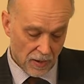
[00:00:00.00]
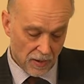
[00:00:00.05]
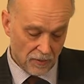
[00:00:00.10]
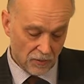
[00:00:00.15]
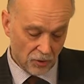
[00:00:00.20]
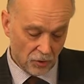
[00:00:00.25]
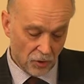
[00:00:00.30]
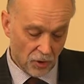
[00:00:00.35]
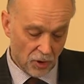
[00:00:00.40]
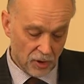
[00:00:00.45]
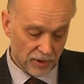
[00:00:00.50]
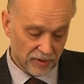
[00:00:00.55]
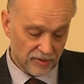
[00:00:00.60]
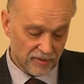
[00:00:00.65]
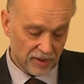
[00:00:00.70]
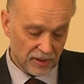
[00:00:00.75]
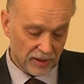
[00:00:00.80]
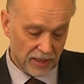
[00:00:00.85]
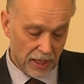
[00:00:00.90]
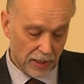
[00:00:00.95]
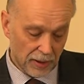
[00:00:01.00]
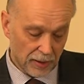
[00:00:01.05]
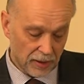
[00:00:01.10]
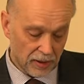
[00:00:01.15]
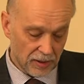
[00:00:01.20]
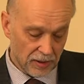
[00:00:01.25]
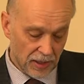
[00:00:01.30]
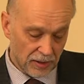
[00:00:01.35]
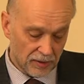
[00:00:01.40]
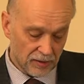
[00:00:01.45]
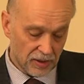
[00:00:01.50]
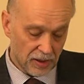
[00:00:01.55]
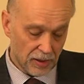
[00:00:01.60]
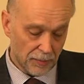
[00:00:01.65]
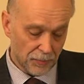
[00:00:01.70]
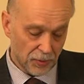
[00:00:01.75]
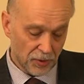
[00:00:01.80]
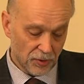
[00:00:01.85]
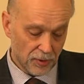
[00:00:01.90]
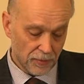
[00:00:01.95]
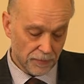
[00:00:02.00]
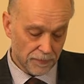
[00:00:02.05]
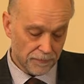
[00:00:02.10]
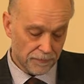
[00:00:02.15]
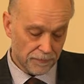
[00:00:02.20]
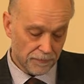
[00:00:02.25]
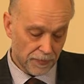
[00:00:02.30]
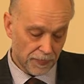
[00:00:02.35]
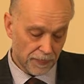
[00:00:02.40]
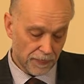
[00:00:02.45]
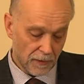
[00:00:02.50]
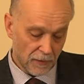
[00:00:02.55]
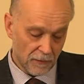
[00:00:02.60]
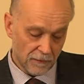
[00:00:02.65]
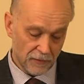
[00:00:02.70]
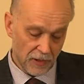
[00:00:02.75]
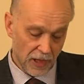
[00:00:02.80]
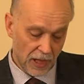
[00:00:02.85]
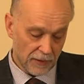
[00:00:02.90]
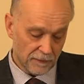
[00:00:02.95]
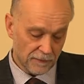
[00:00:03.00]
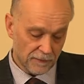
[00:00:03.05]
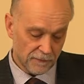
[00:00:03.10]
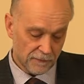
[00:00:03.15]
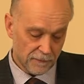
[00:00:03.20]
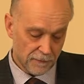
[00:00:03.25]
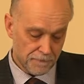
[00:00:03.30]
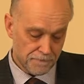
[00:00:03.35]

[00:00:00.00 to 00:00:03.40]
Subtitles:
The girl is a gatekeeper of life.